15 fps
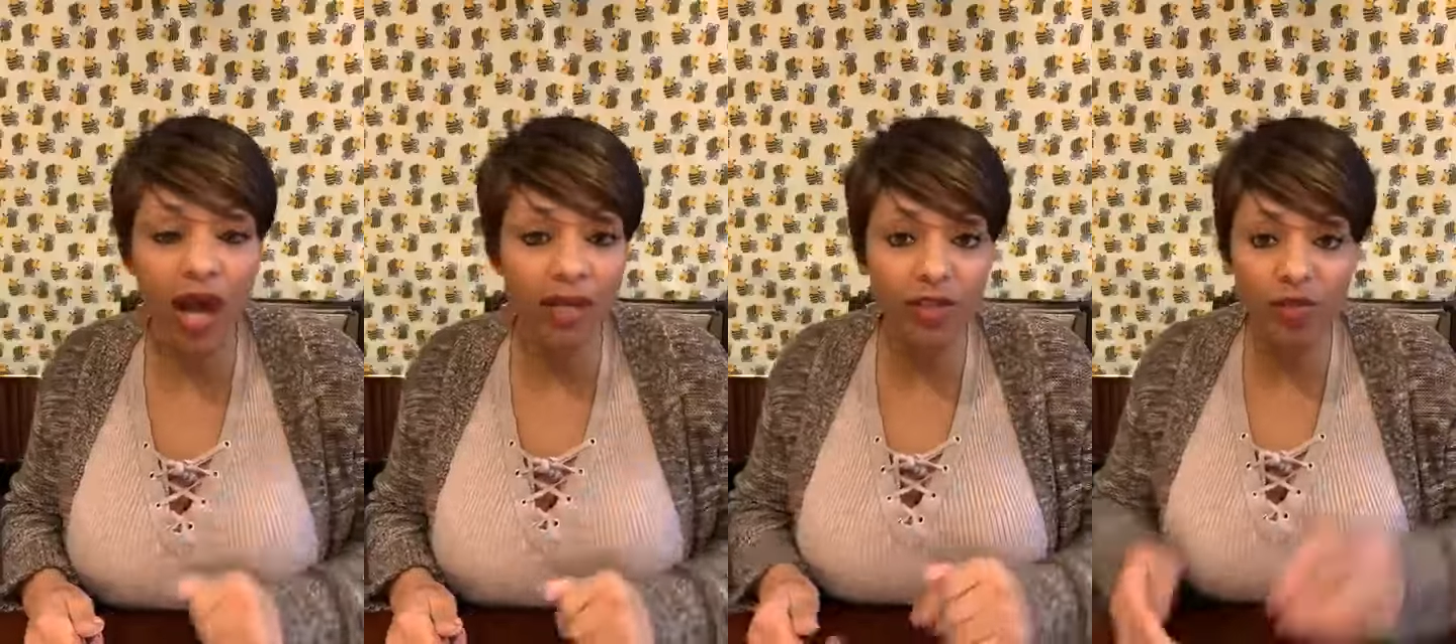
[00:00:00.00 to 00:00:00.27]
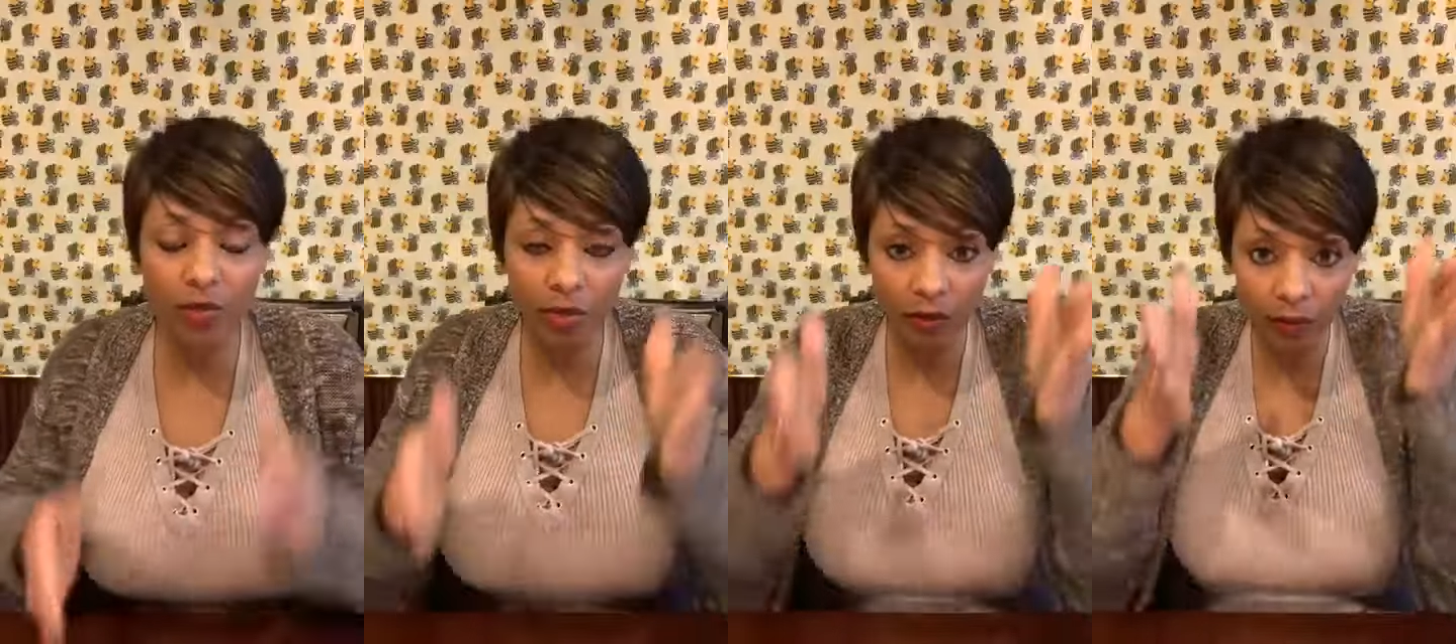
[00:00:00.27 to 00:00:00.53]

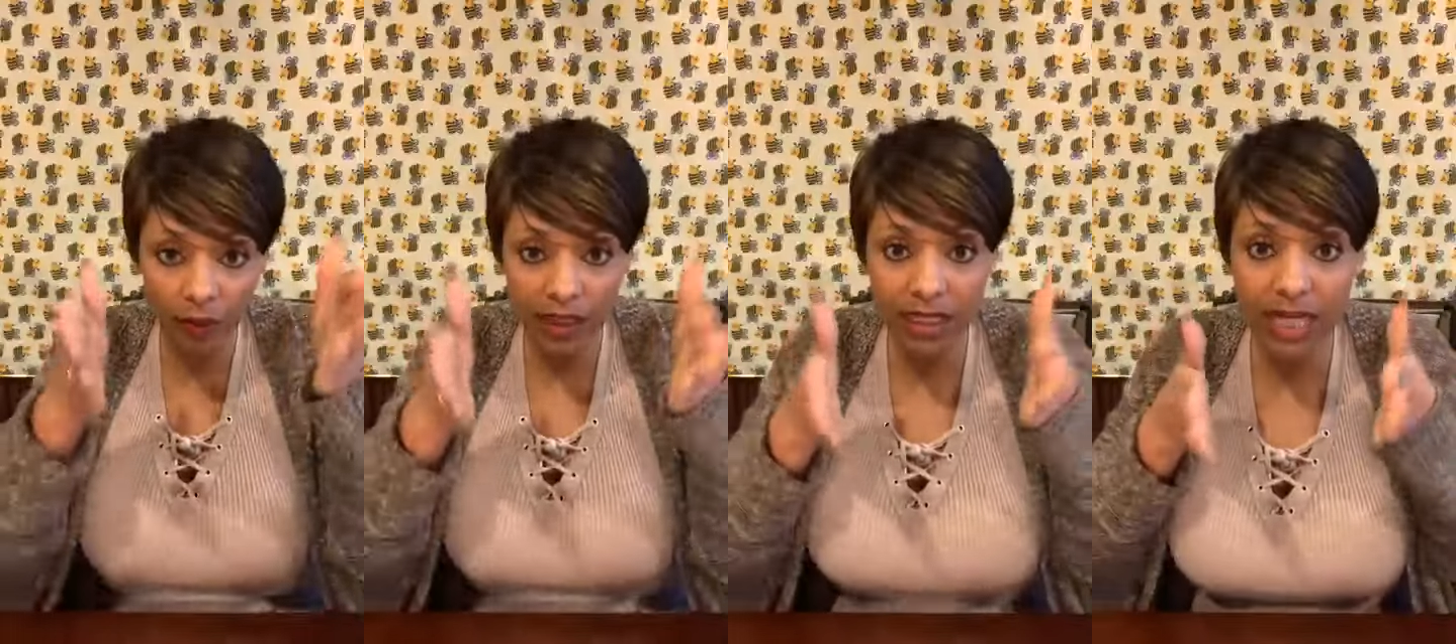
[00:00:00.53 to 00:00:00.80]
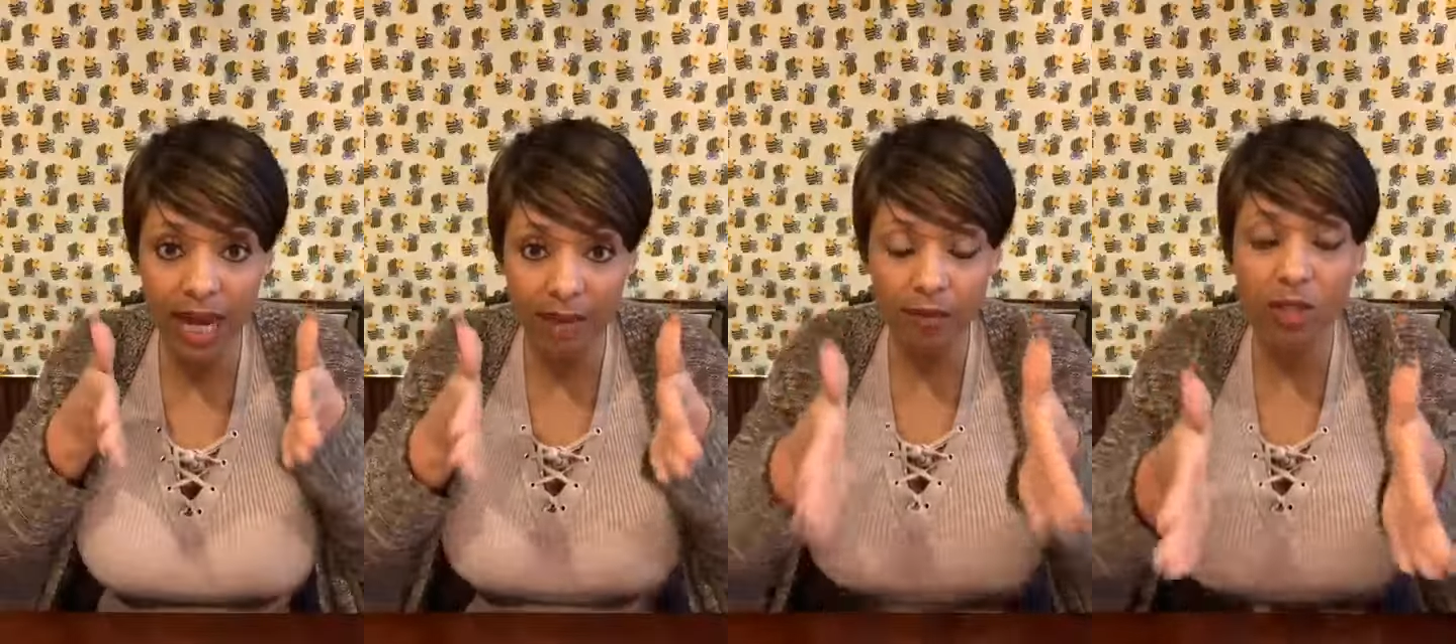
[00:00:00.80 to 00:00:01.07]
answerable for the
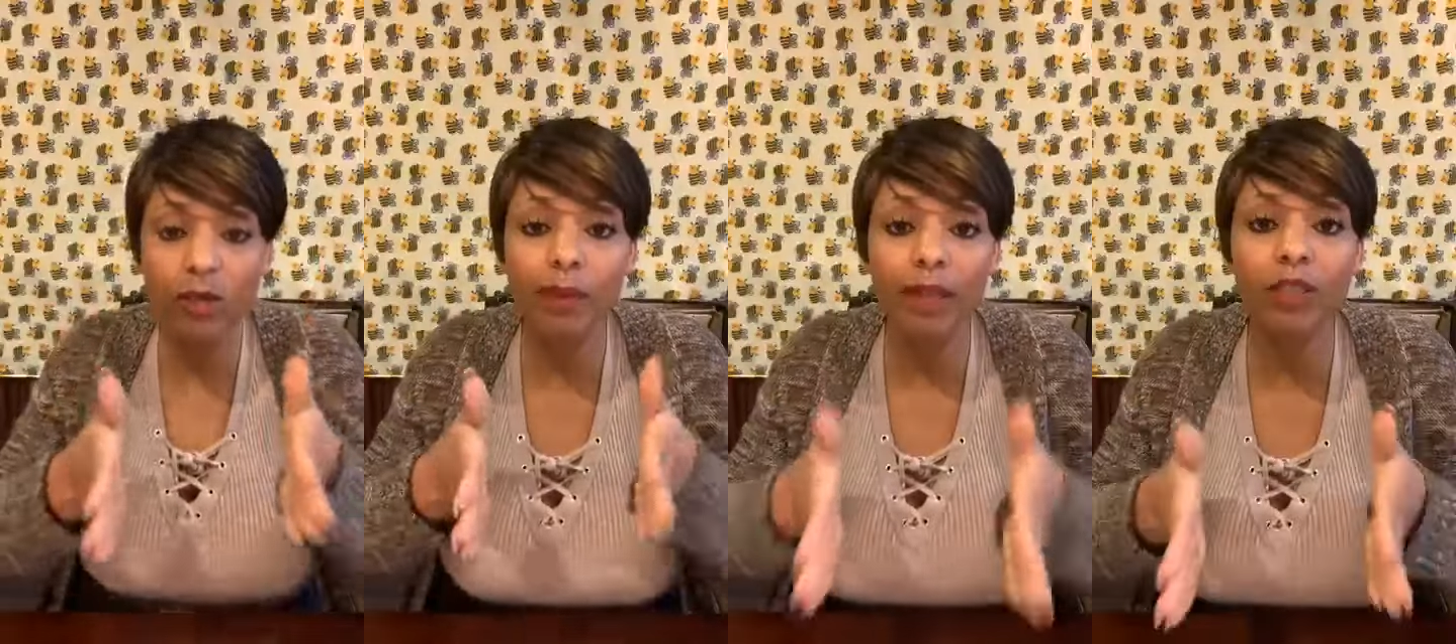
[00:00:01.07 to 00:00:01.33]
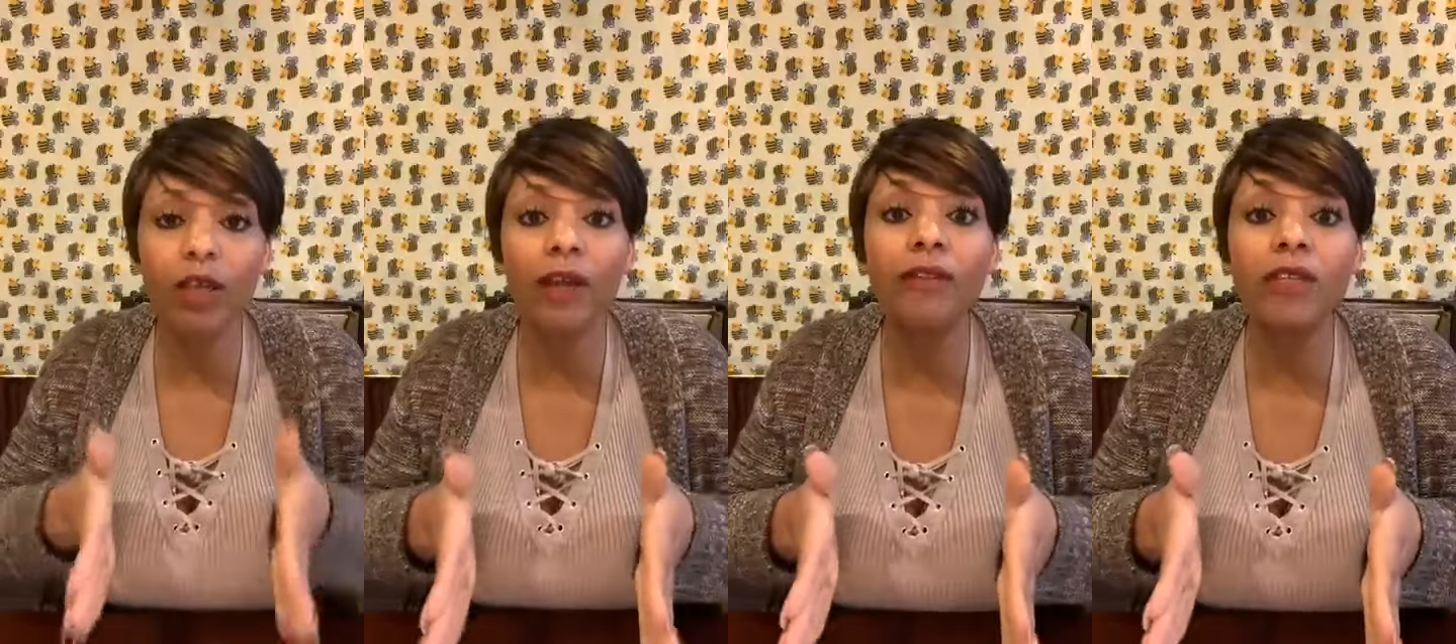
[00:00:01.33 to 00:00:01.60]
time you
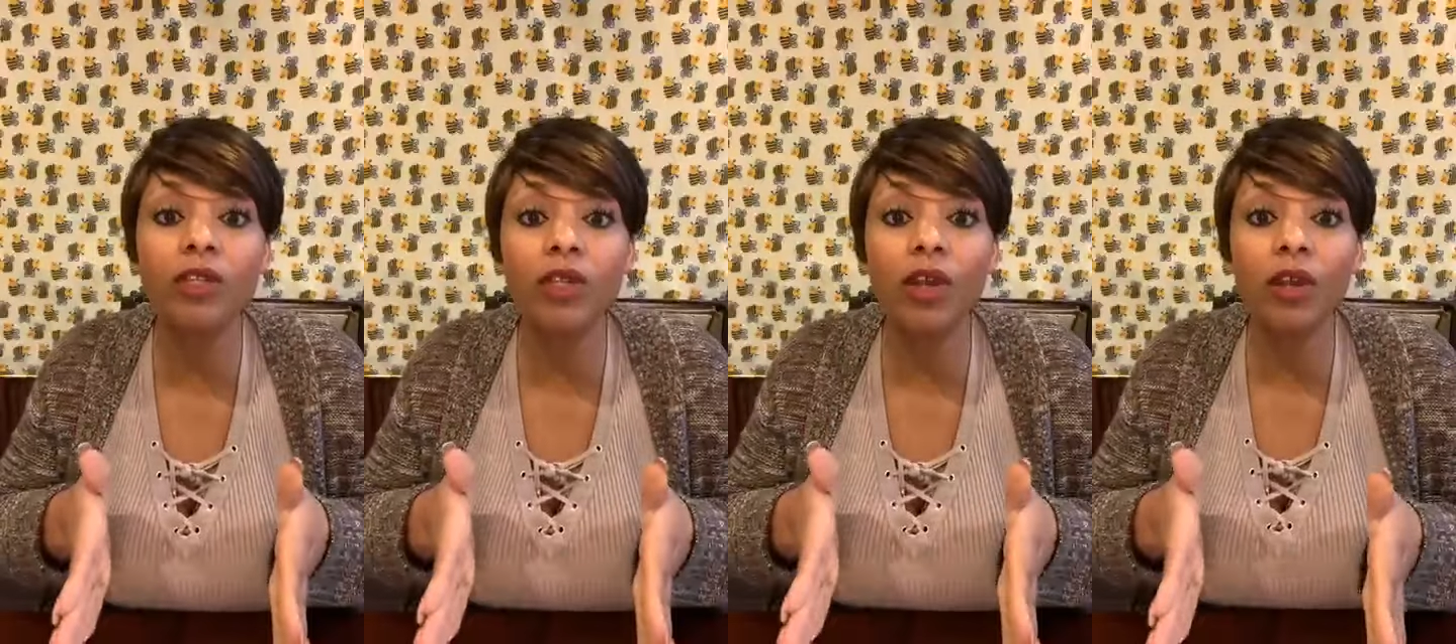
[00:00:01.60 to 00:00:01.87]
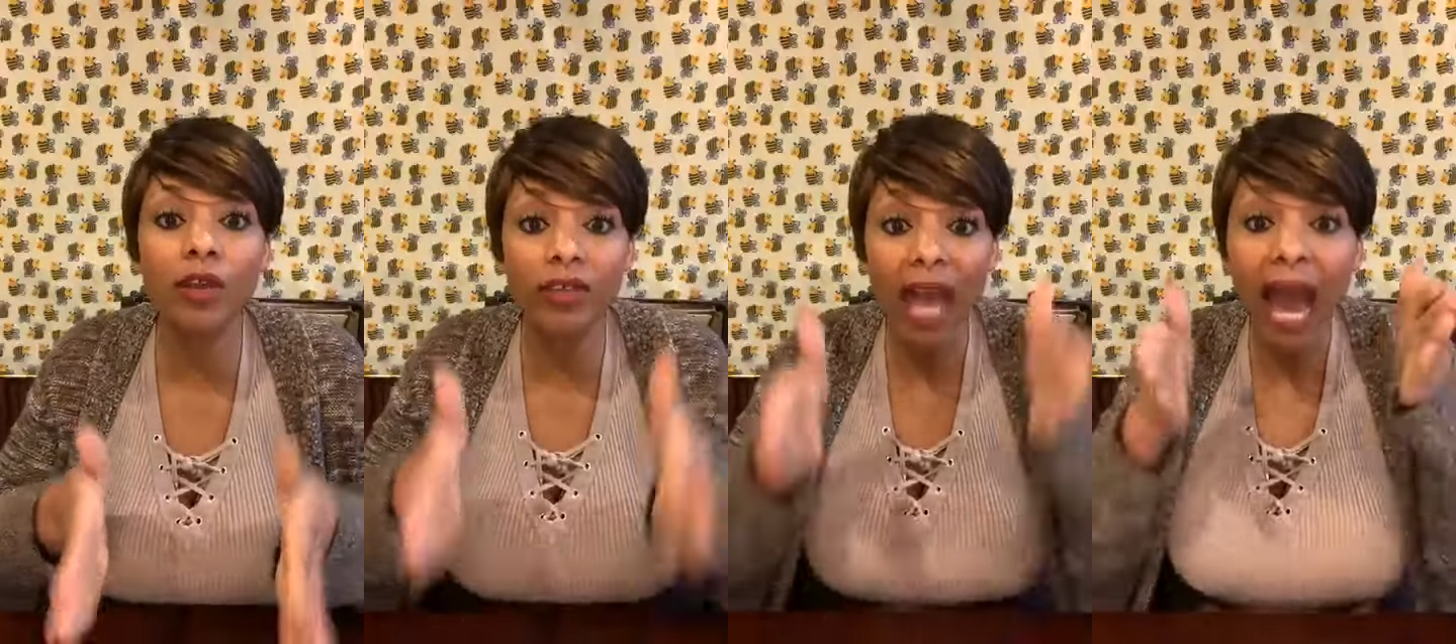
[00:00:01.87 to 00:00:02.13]
spent on this
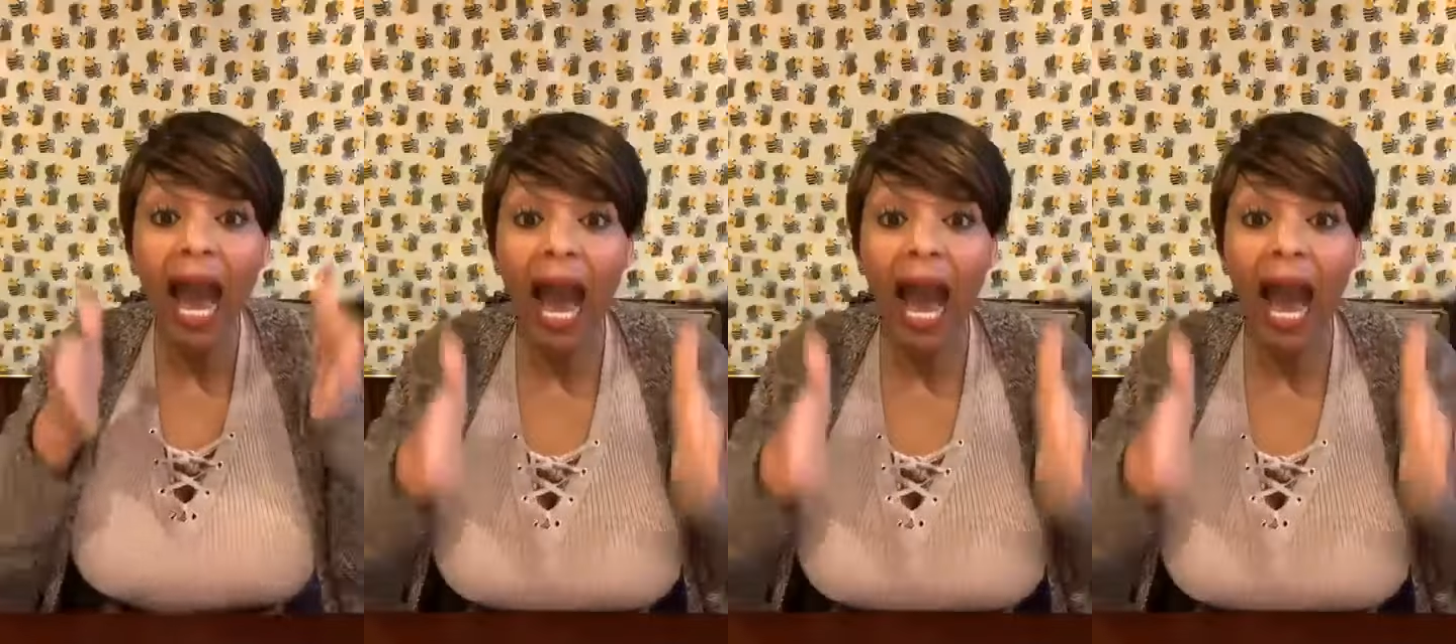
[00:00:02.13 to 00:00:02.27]
earth,